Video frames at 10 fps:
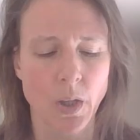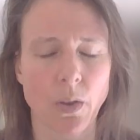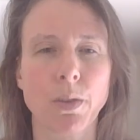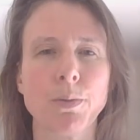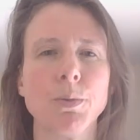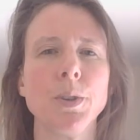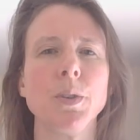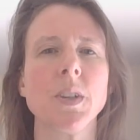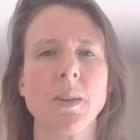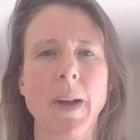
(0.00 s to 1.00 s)
through
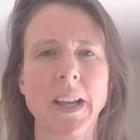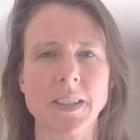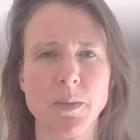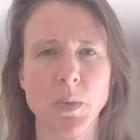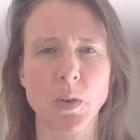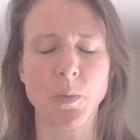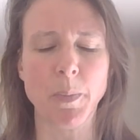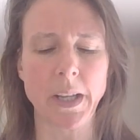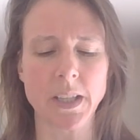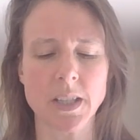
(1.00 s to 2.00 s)
somatic
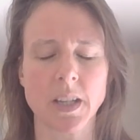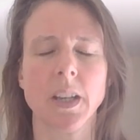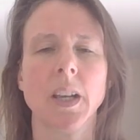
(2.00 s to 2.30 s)
movement